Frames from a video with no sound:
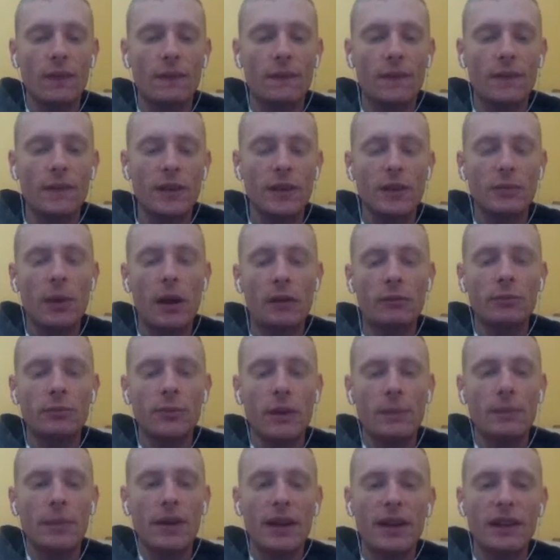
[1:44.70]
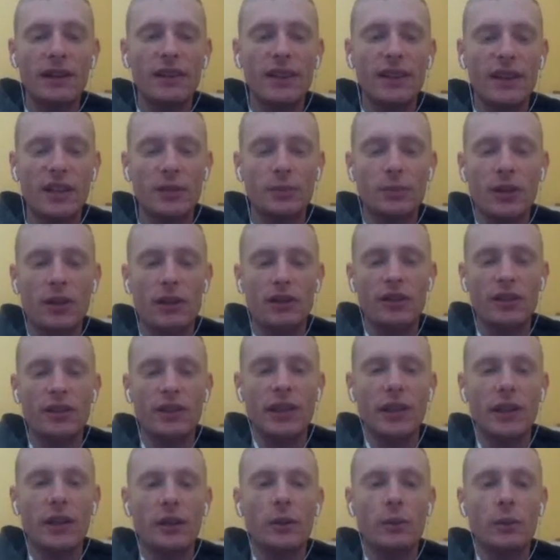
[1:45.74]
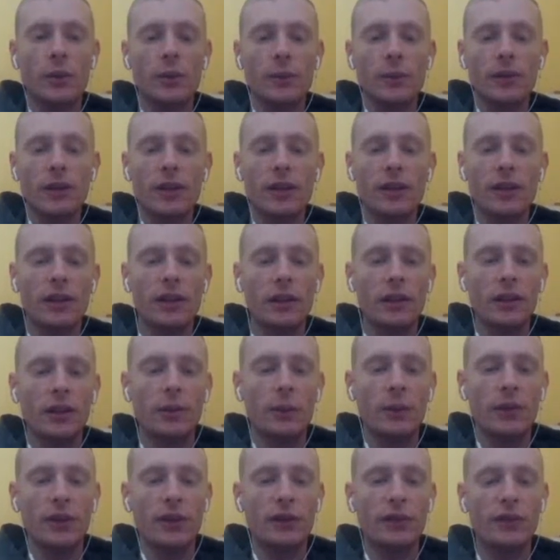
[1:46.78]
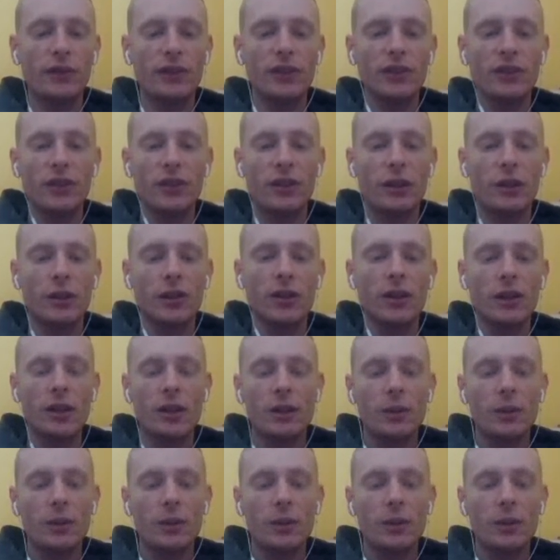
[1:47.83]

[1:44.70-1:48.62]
This is probably my main task project now. We're working on 150 star.